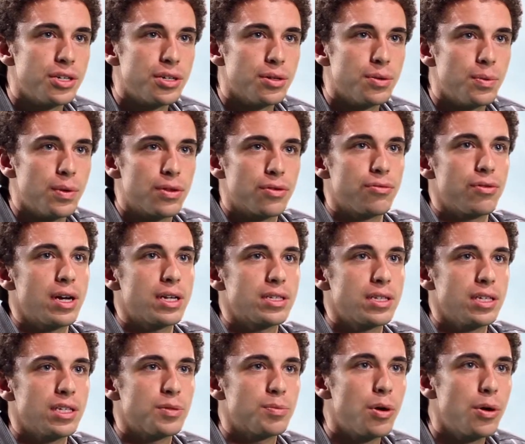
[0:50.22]
year with a
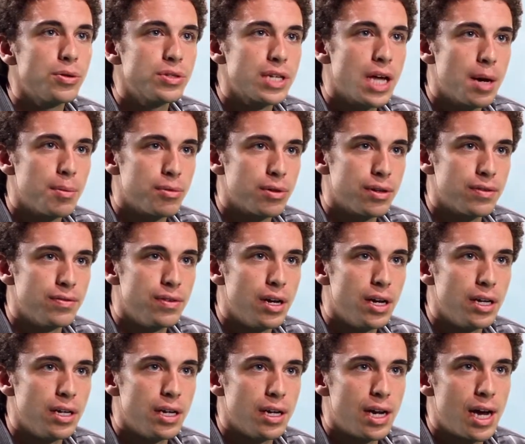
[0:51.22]
restless post-operative
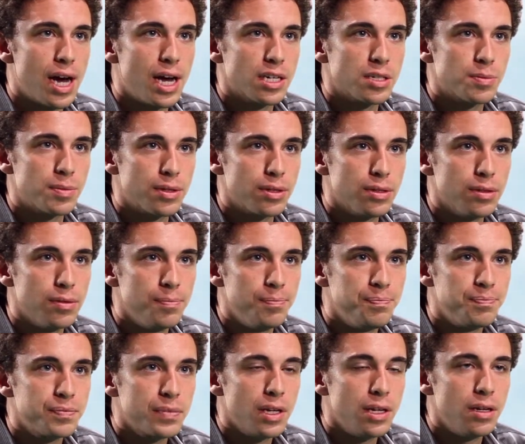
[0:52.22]
night at a hospital.
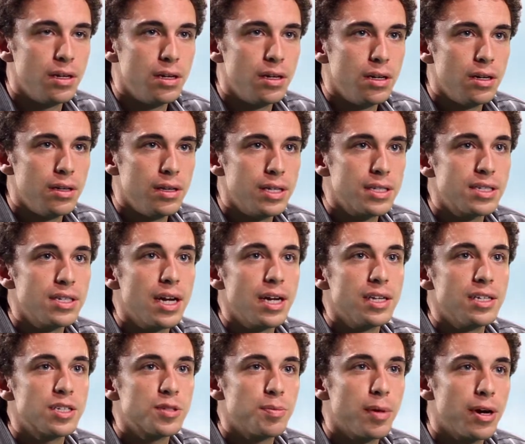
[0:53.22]
This
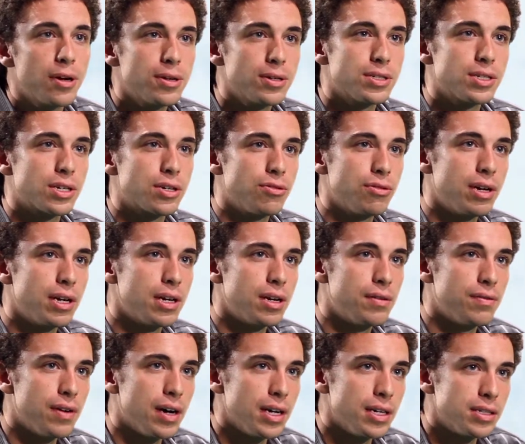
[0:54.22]
night inspired us to create a
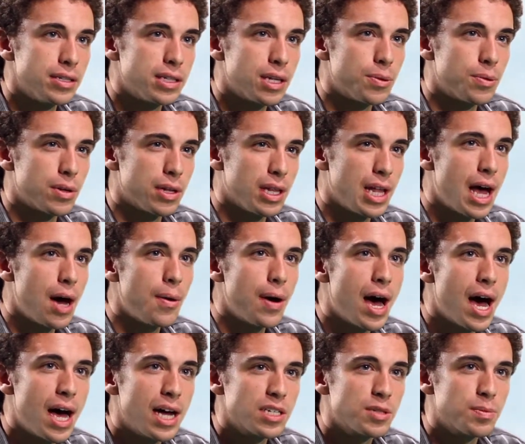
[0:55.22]
device that would allow
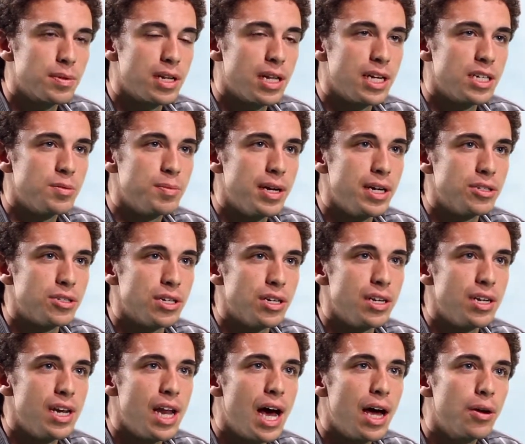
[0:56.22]
a hospitalized
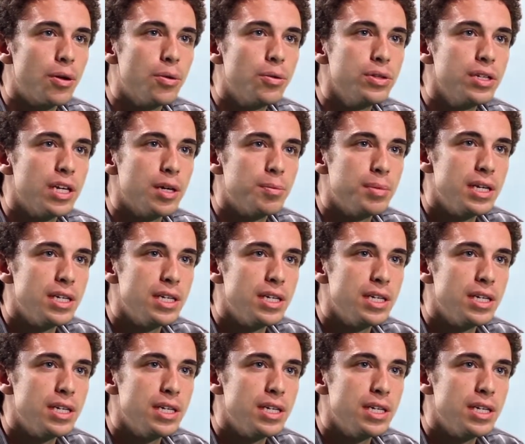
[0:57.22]
patient not only a